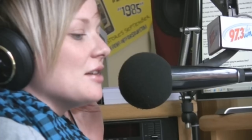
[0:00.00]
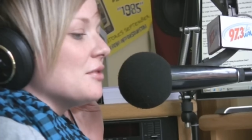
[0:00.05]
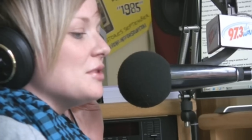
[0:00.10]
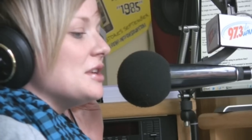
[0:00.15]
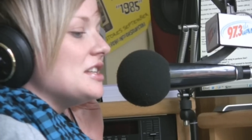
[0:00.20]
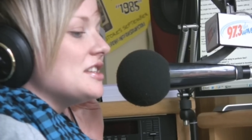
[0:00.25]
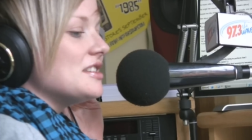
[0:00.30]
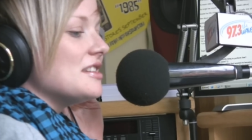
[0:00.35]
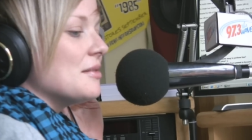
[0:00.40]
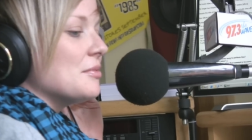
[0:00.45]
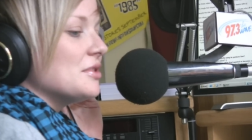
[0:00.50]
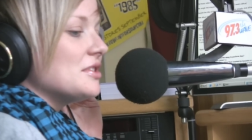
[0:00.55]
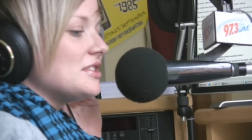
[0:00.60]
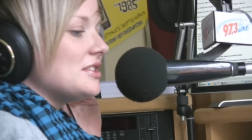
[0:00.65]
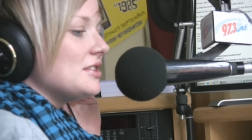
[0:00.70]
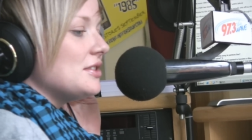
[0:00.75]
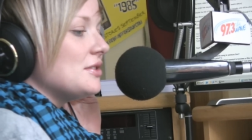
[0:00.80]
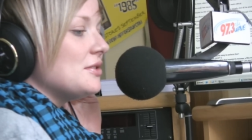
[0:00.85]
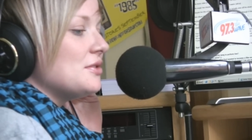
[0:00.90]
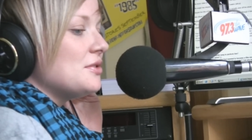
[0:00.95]
uh, reached number
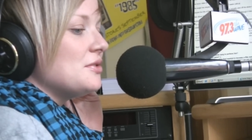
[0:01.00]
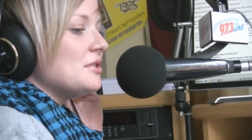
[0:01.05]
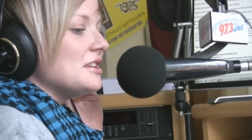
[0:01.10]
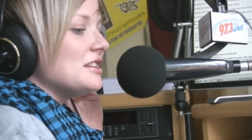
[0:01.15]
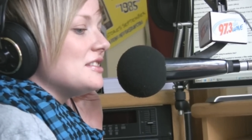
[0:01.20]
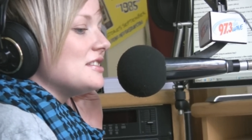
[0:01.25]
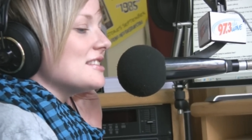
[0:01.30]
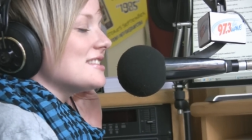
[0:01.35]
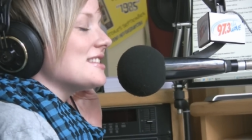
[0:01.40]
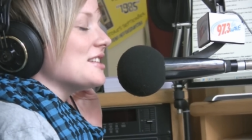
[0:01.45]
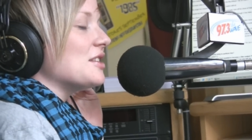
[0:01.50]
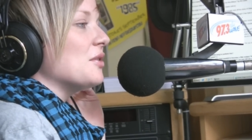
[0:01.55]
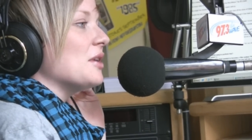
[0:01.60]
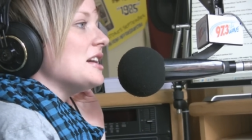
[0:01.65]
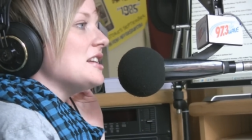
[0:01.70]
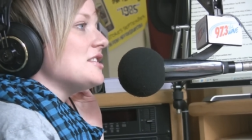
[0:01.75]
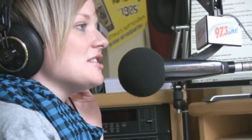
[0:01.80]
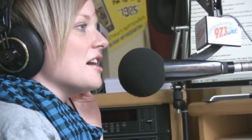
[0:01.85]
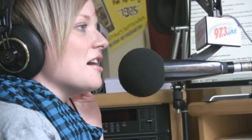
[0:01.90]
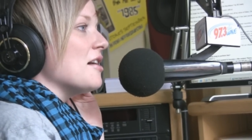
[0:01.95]
two. Just a
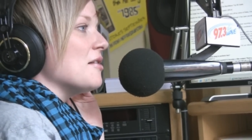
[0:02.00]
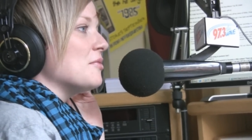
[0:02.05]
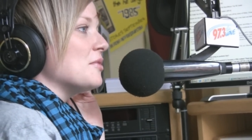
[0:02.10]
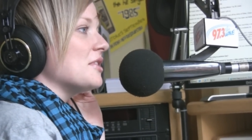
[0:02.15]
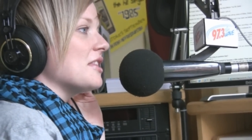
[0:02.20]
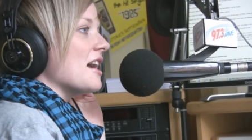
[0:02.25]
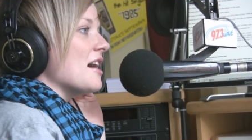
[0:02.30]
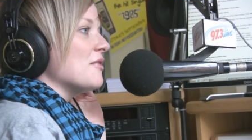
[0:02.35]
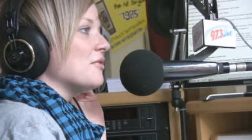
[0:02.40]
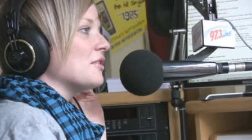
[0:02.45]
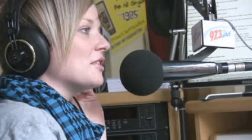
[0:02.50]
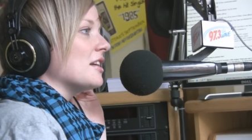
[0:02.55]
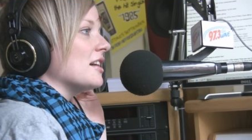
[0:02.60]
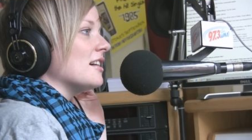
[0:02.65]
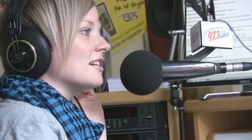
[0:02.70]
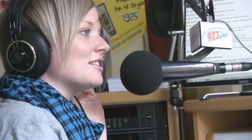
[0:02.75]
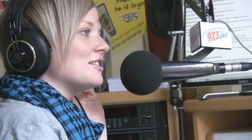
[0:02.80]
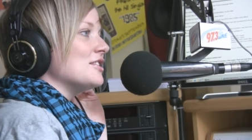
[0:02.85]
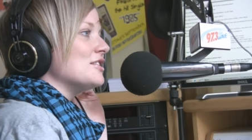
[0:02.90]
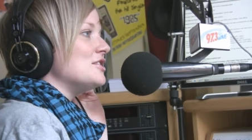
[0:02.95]
great job with
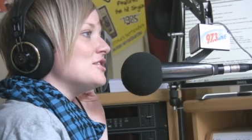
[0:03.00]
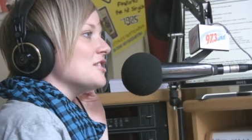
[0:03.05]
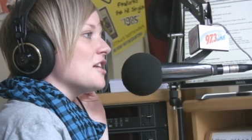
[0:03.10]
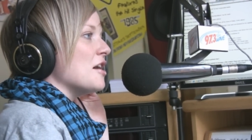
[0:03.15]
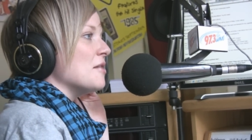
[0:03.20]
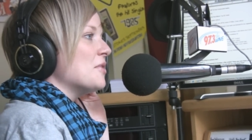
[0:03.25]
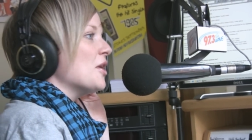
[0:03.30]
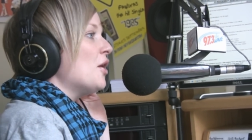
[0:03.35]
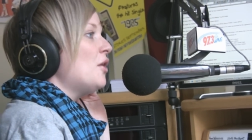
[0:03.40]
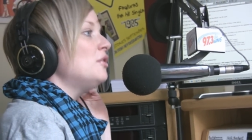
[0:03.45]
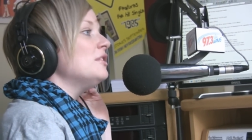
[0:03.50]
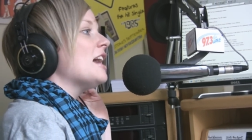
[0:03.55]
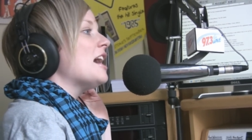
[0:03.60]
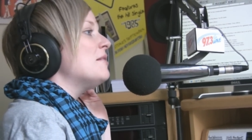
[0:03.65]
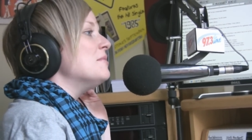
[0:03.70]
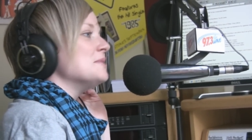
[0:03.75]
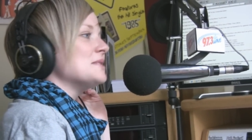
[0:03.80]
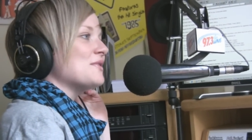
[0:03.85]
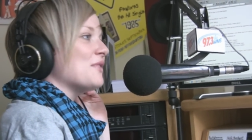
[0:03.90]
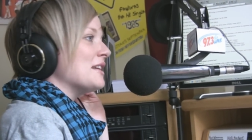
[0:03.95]
Africa. Thank Good you. job. The whole
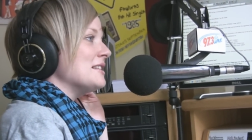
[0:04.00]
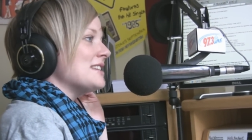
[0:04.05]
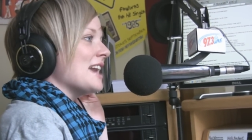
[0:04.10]
album's